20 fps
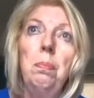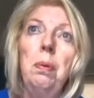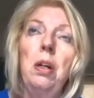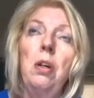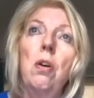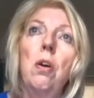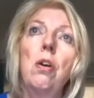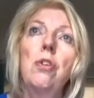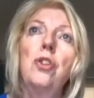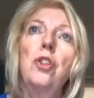
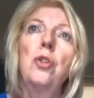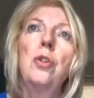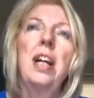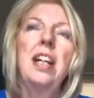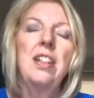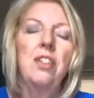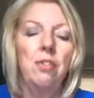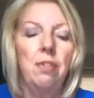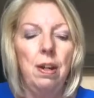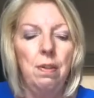because you
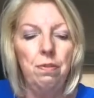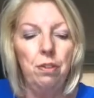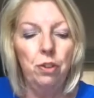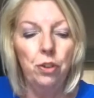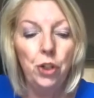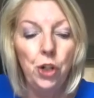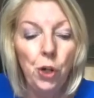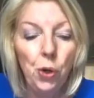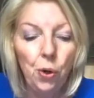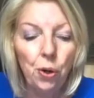can travel
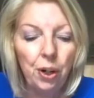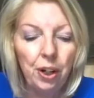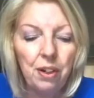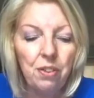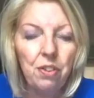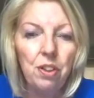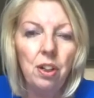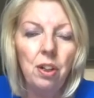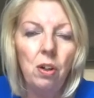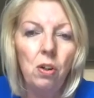
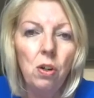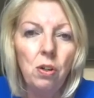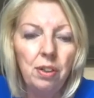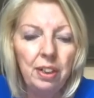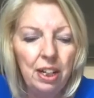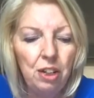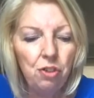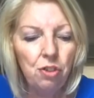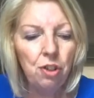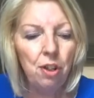north
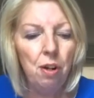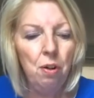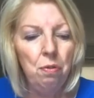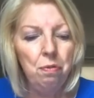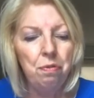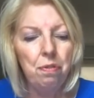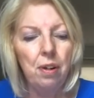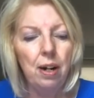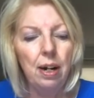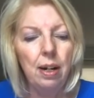only so
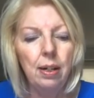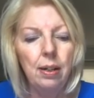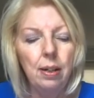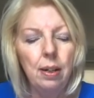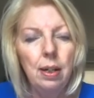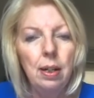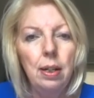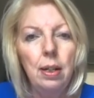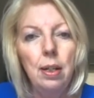far